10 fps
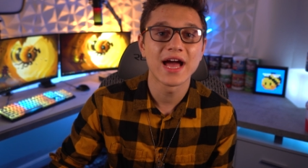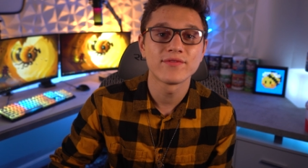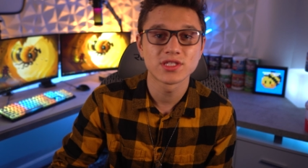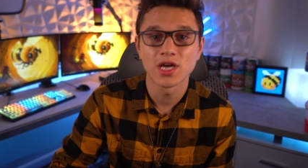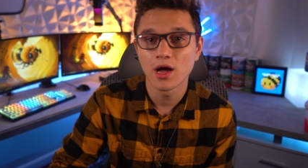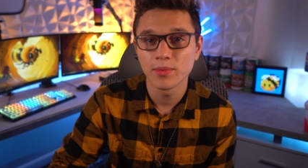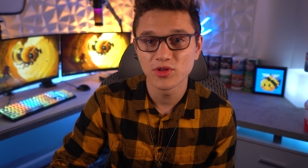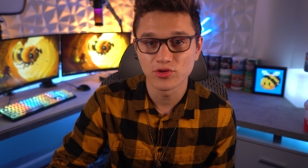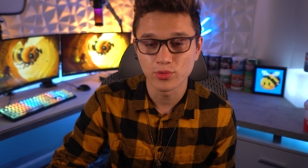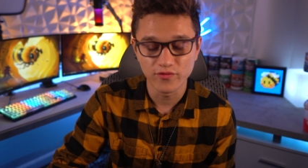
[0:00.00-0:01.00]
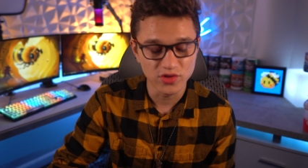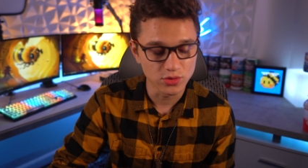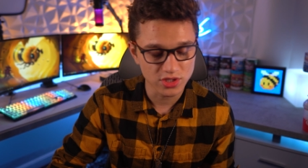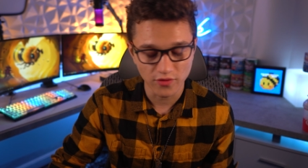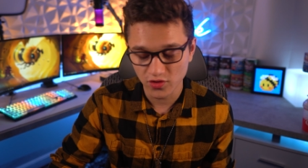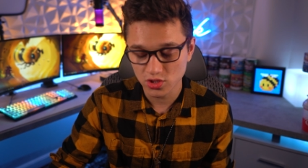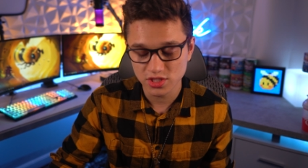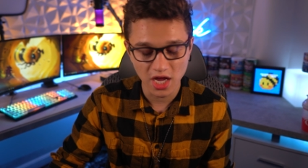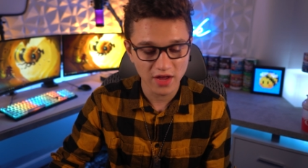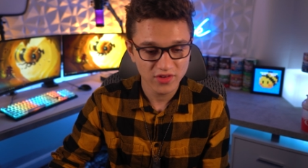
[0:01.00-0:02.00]
have a tub to review. So
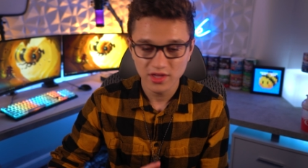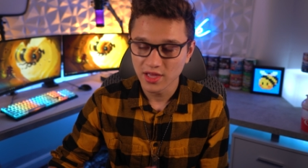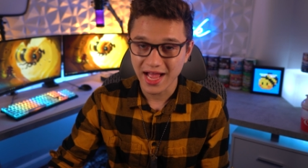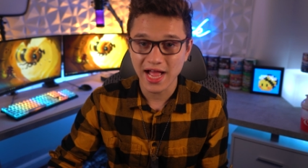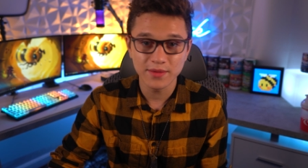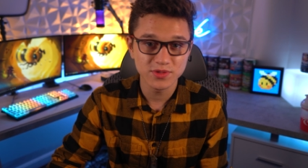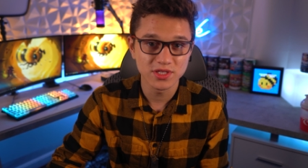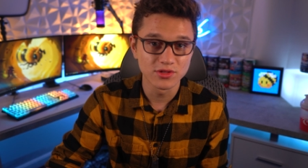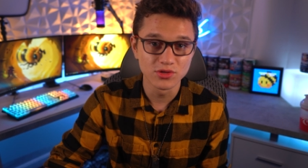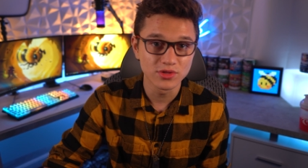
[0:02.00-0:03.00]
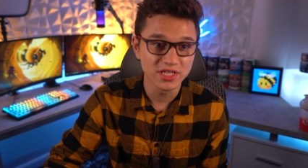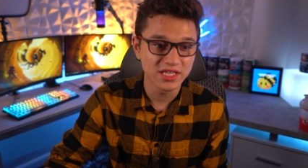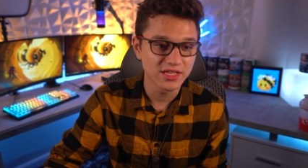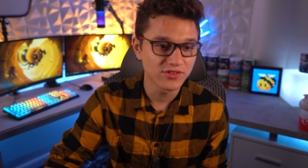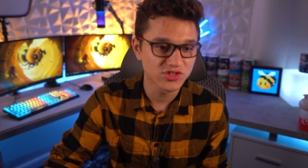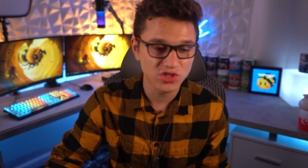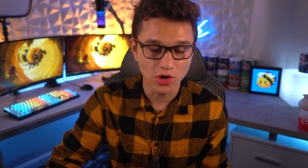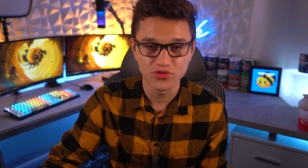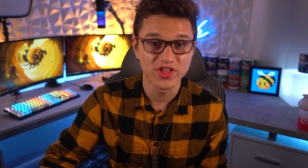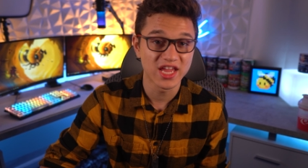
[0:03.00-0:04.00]
first off, absolutely
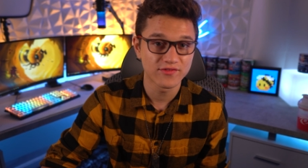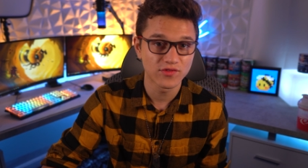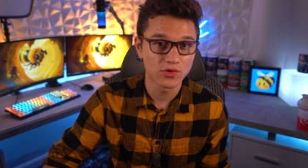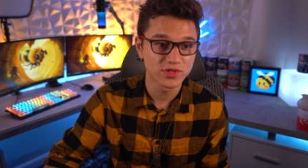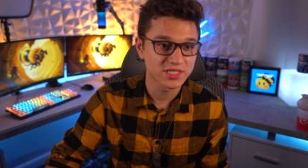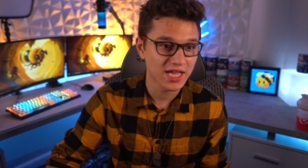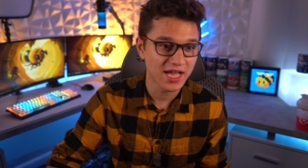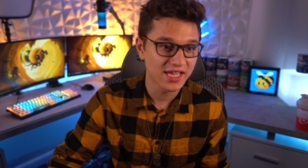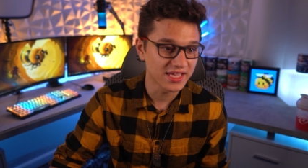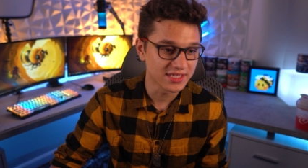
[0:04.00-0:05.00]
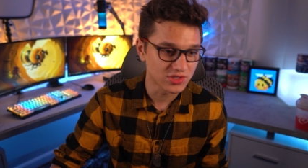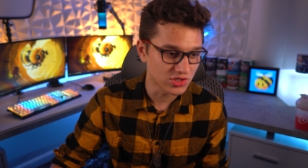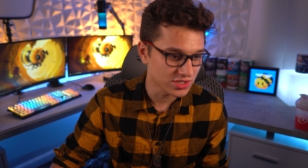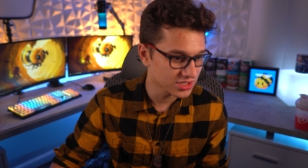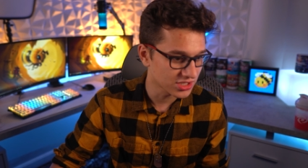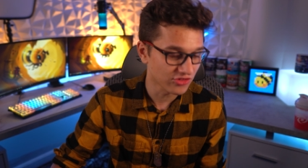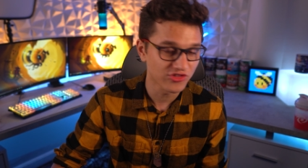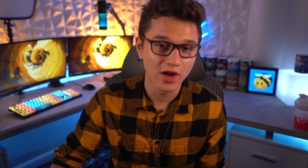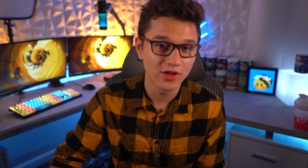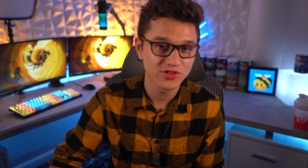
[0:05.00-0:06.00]
so thankful. This guy is just such,
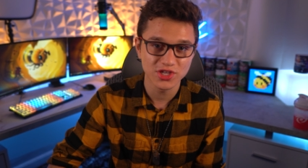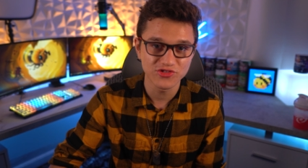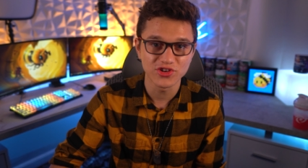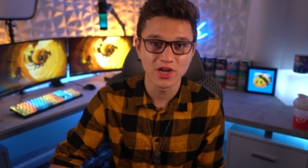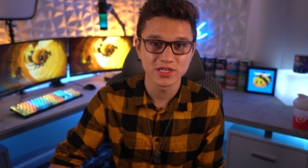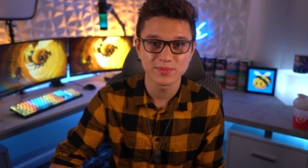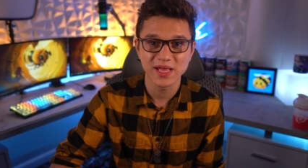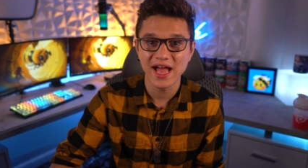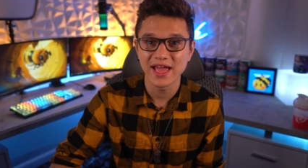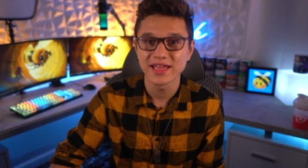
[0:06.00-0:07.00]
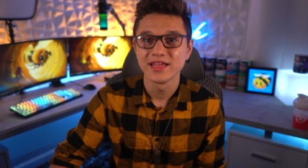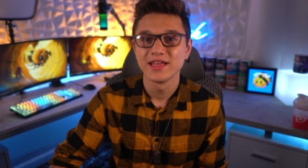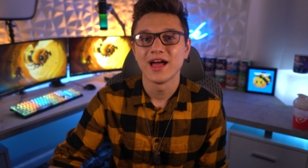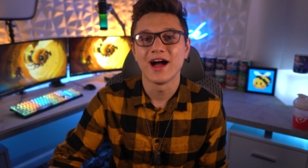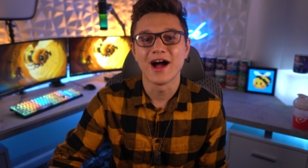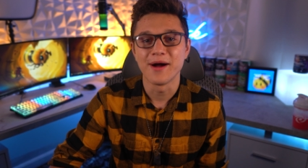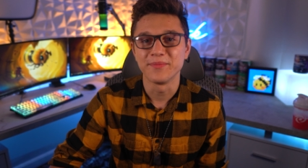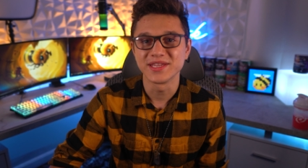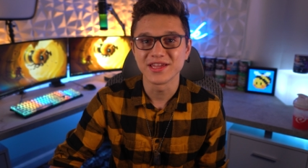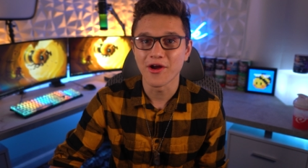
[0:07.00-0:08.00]
such an awesome guy. Um,
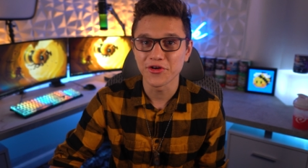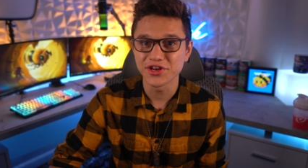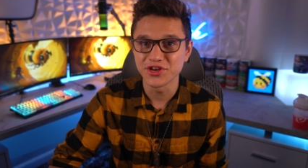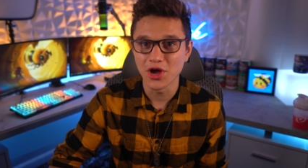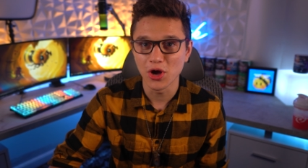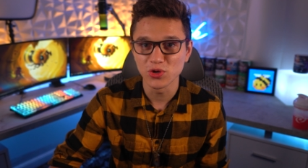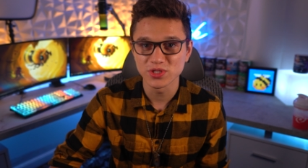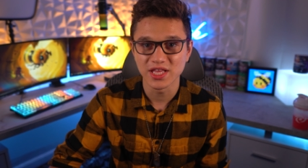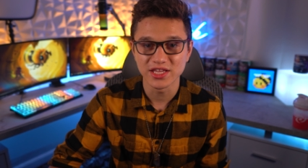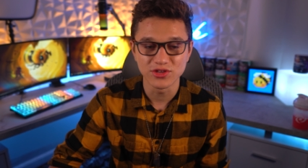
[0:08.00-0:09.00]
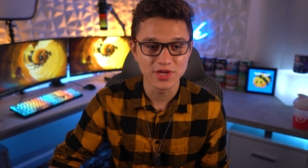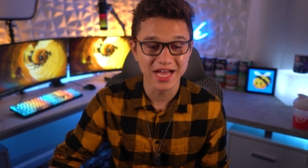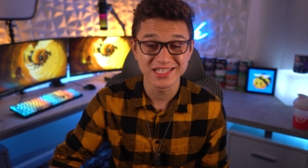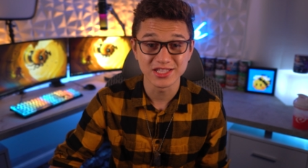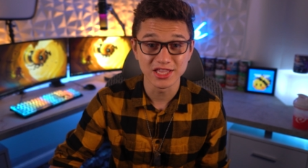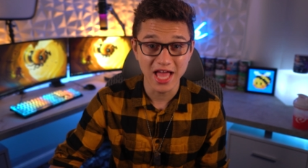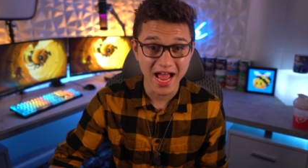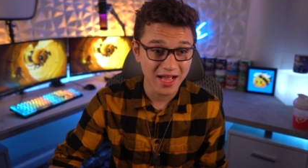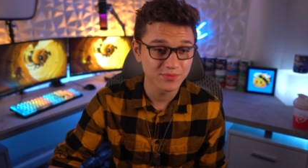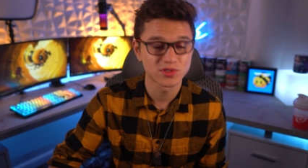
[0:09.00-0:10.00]
he already knows that you guys
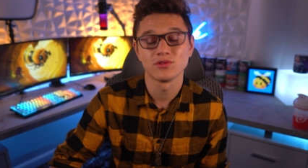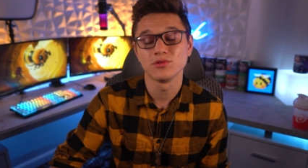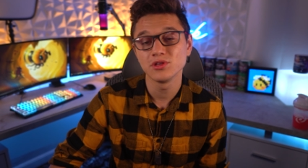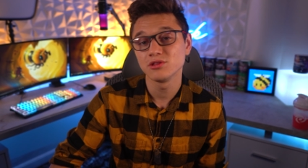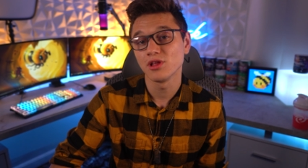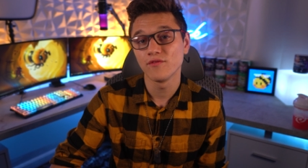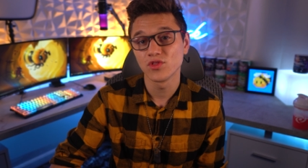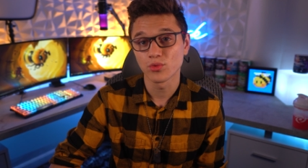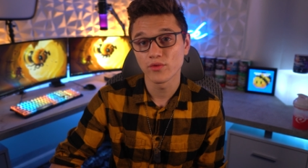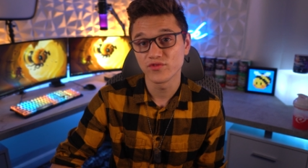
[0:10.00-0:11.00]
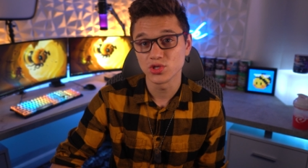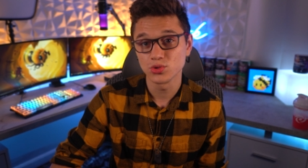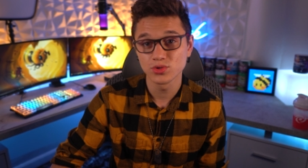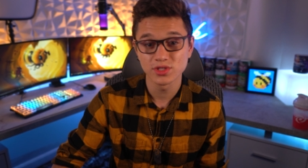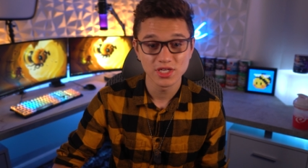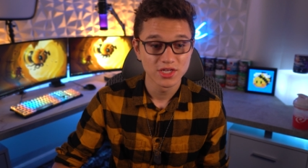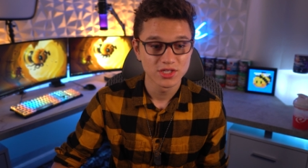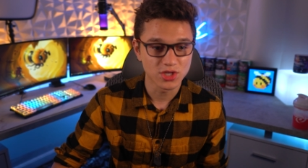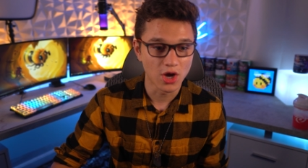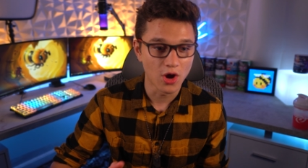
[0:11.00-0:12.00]
absolutely love the reviews.
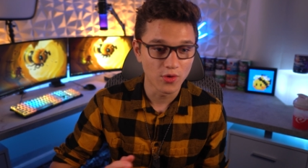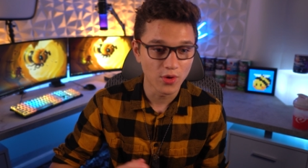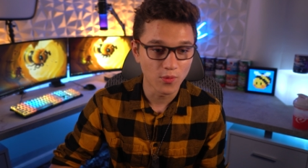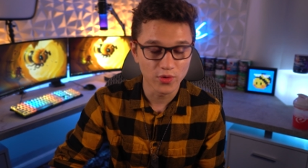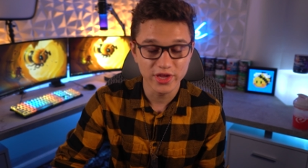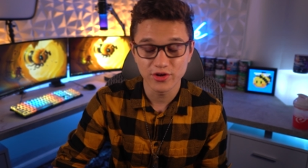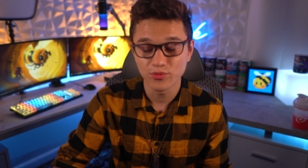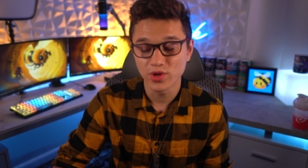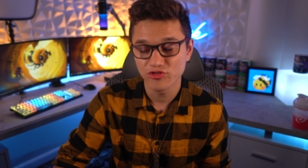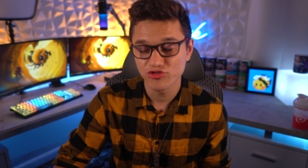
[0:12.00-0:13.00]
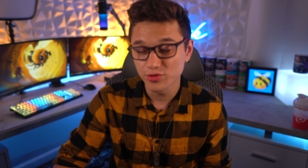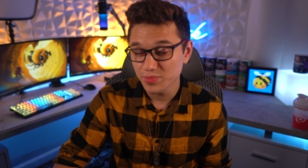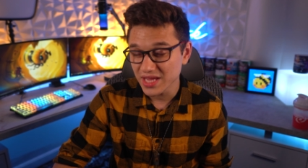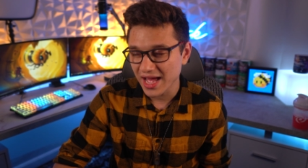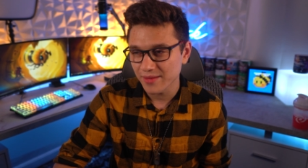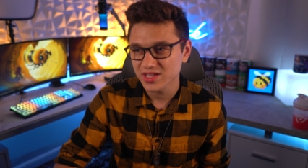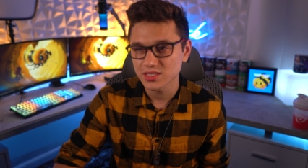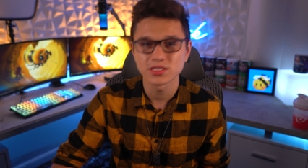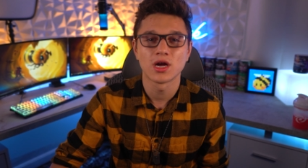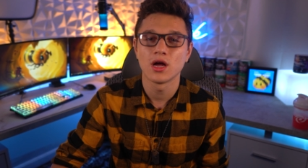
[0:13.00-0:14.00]
So we are we should be having
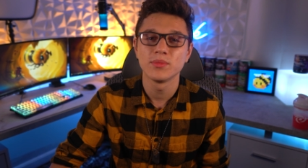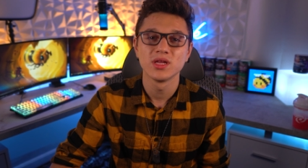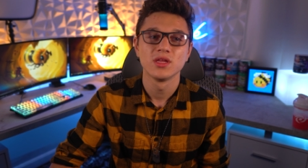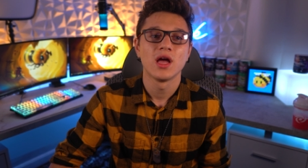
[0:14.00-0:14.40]
a tub